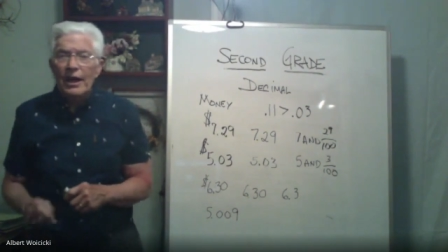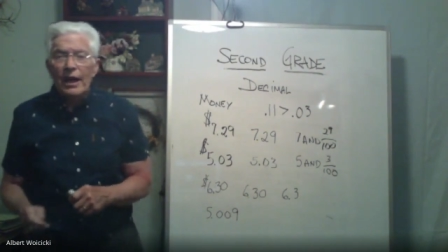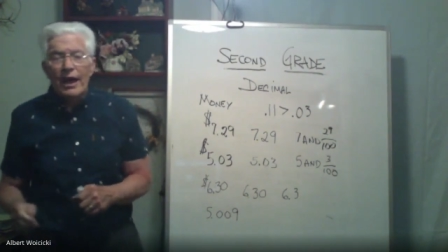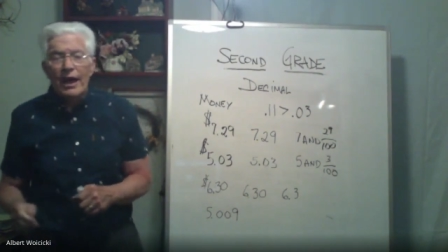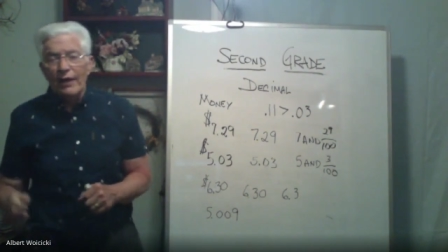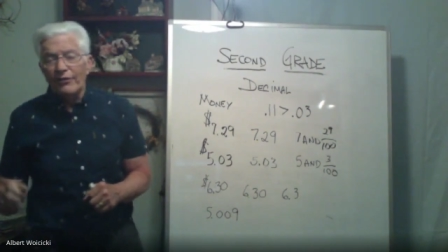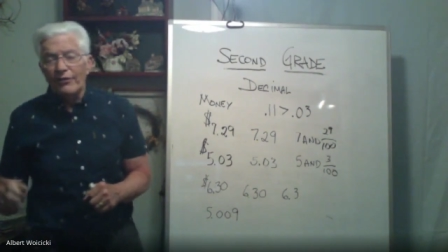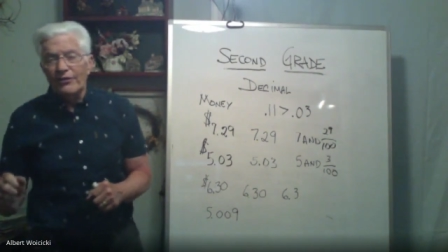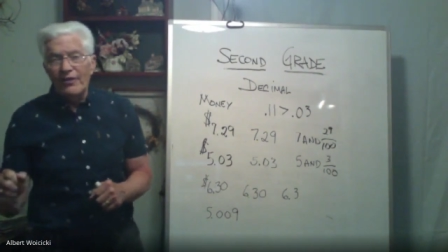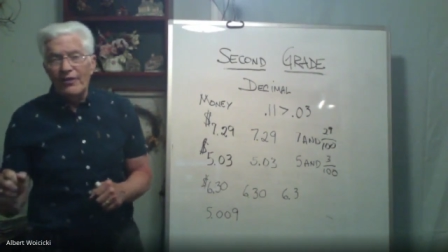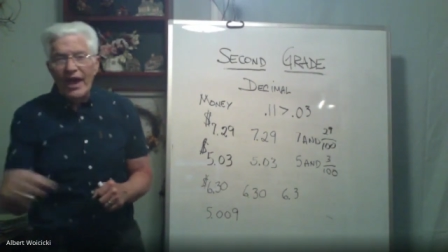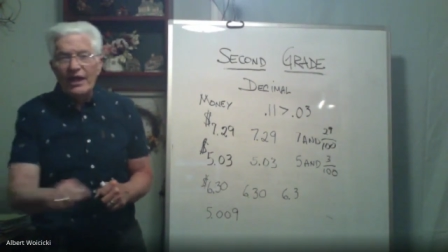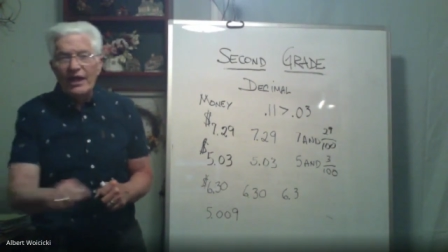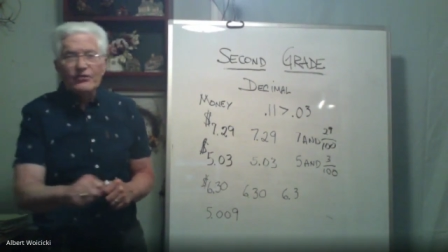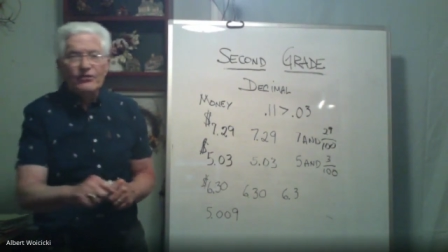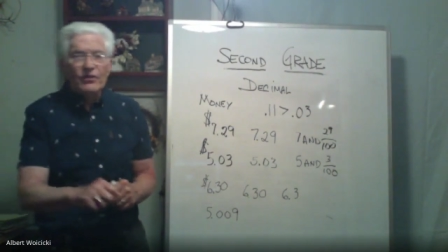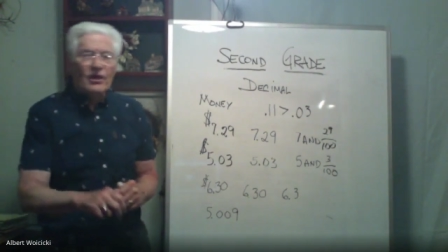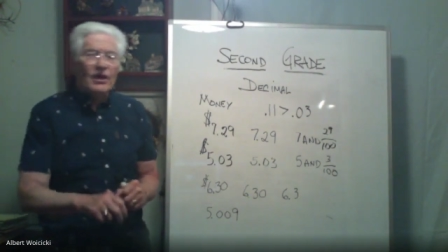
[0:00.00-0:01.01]
And
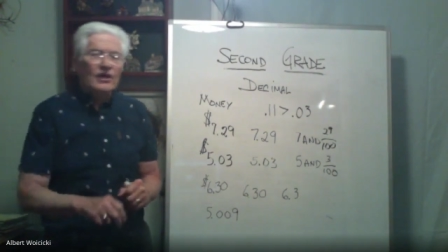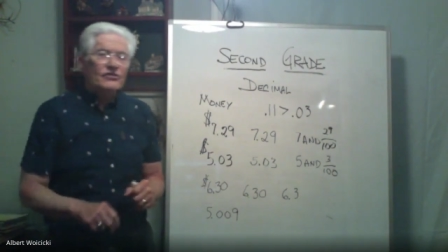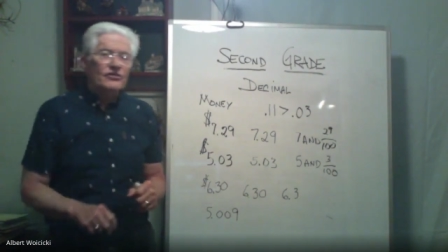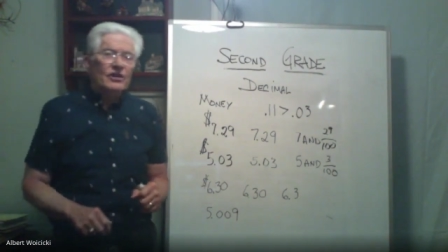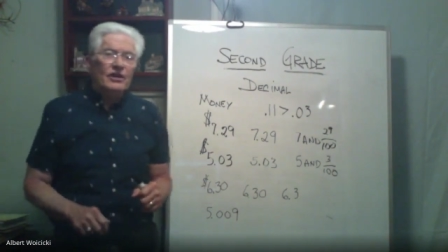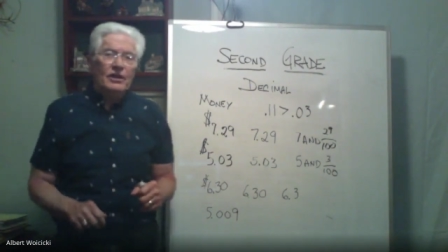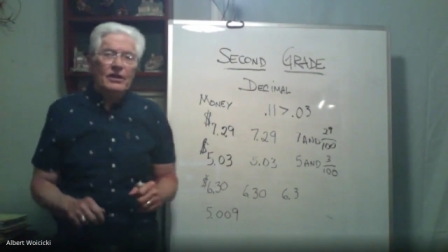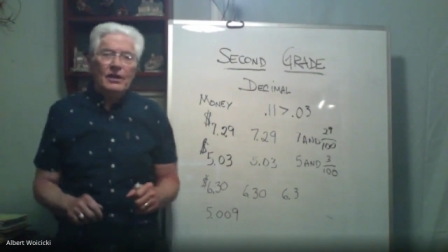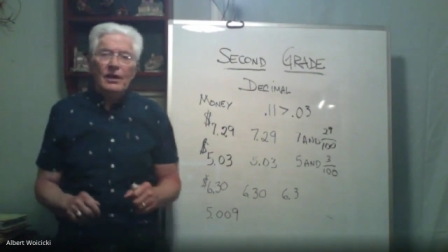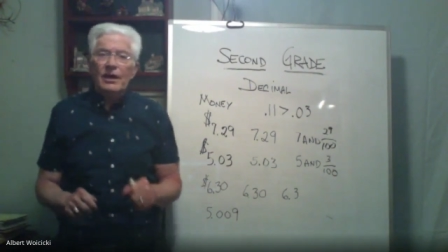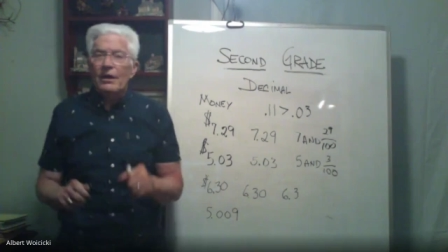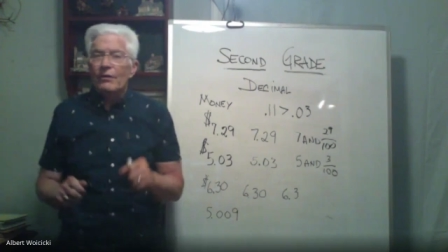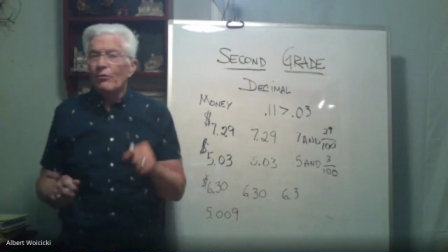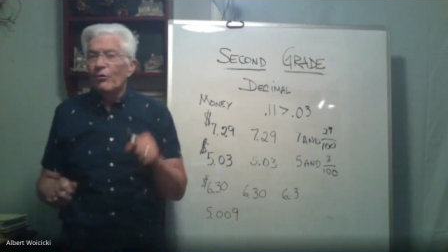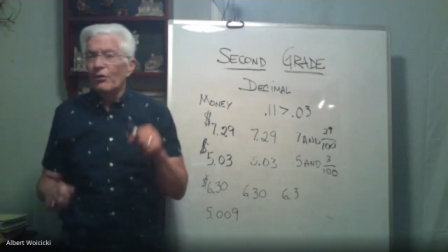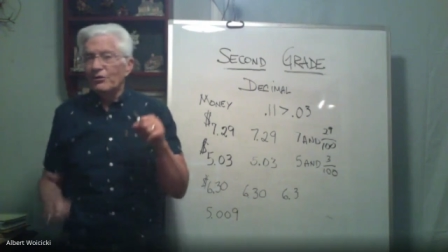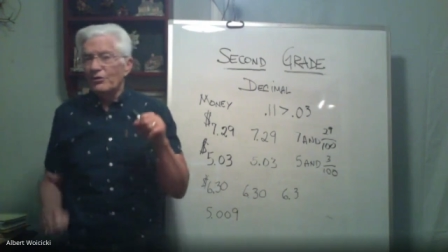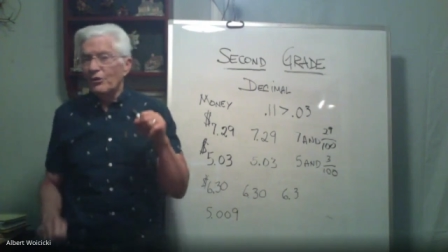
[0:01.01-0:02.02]
thanks for listening
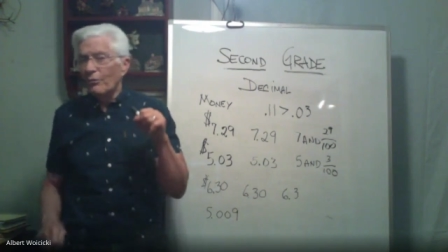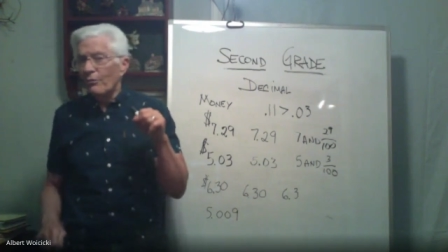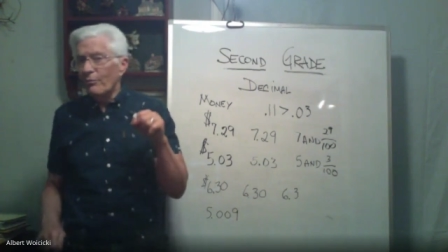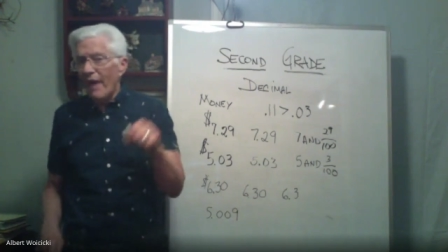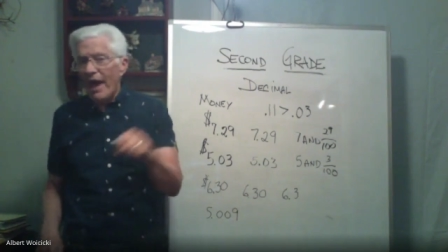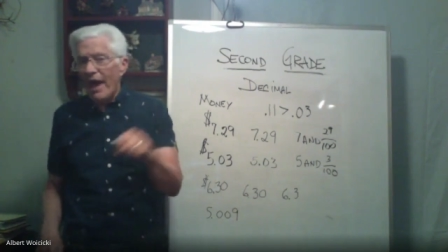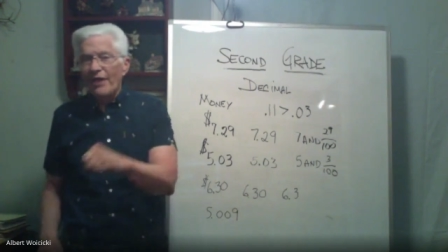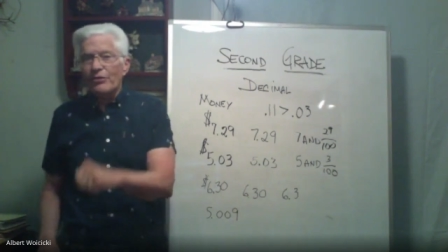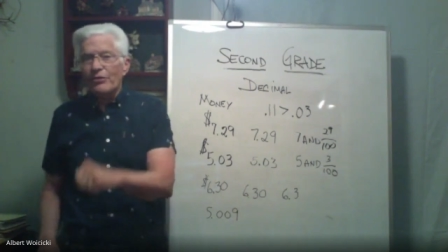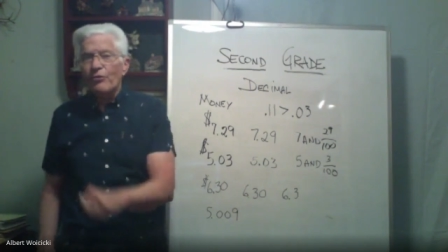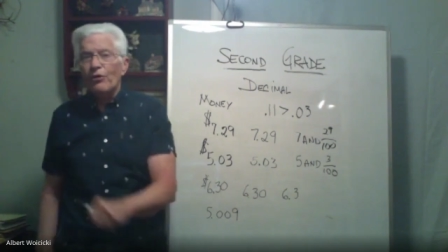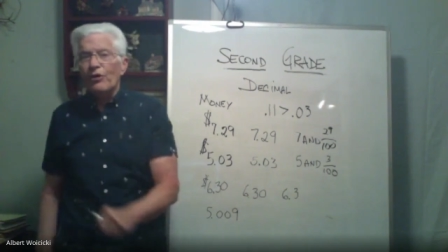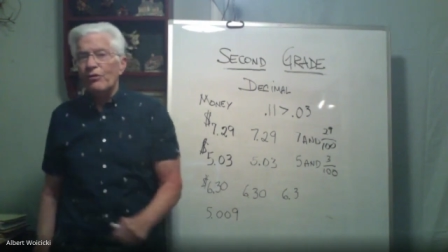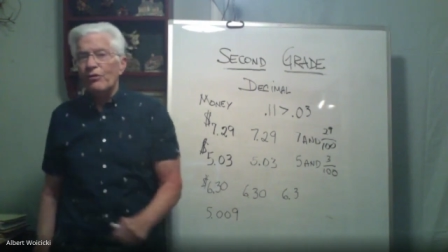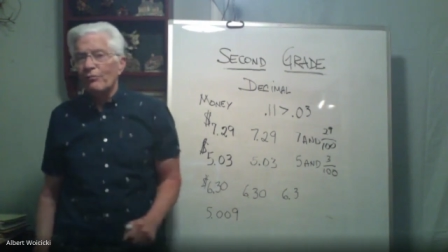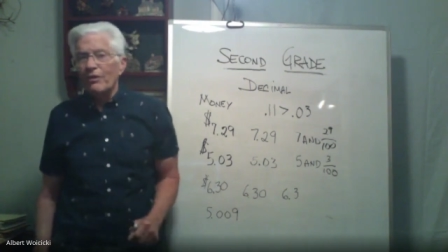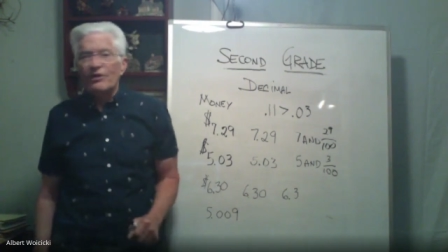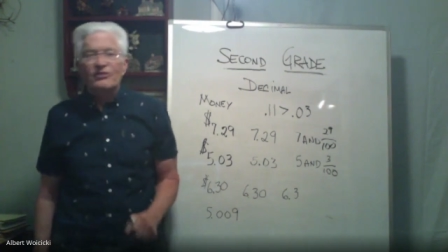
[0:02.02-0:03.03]
to Math
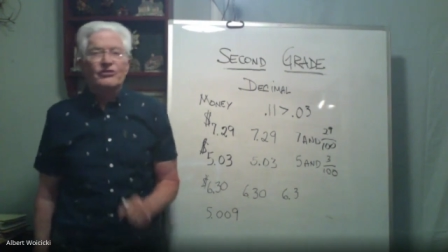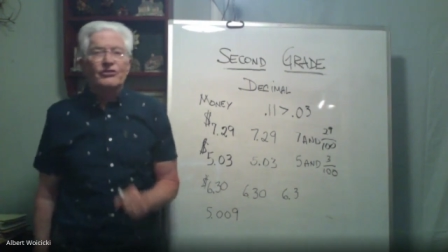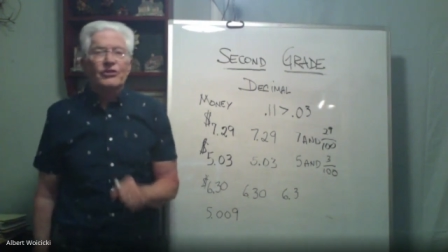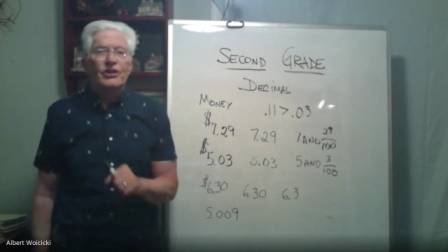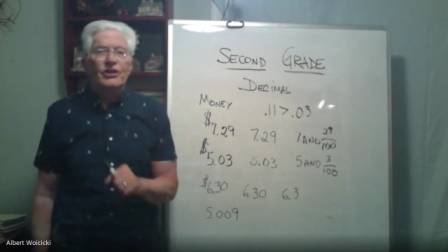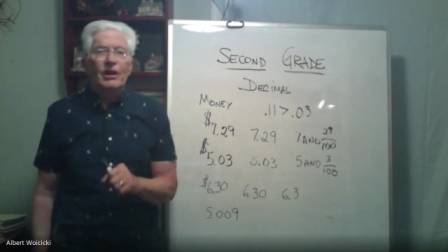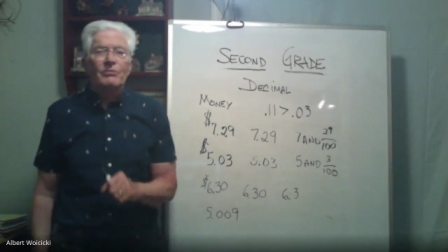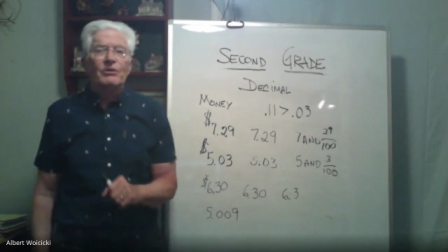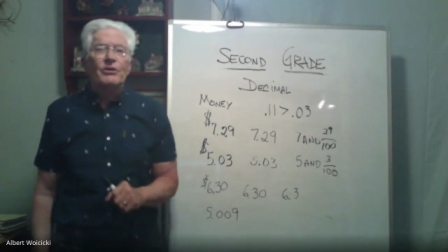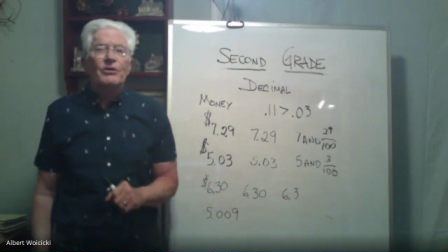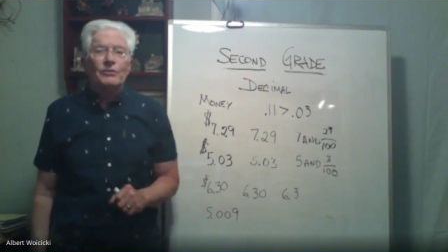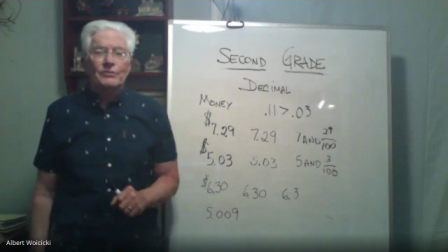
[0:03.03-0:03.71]
with Mr. W.